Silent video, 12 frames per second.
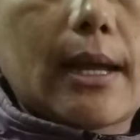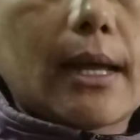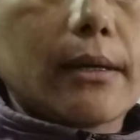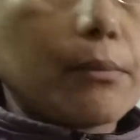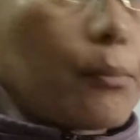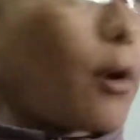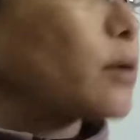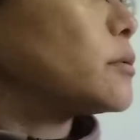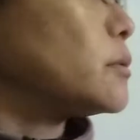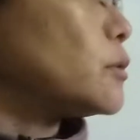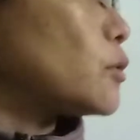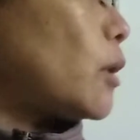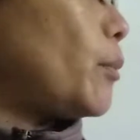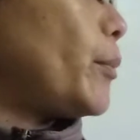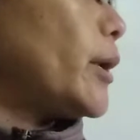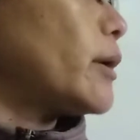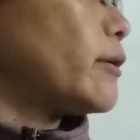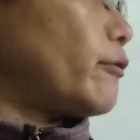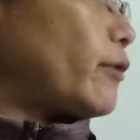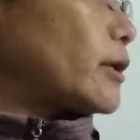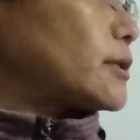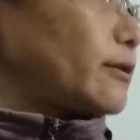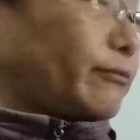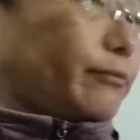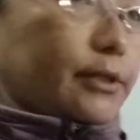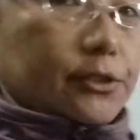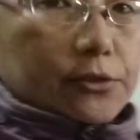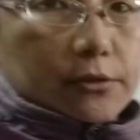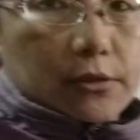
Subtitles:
an important topic, defects of vision.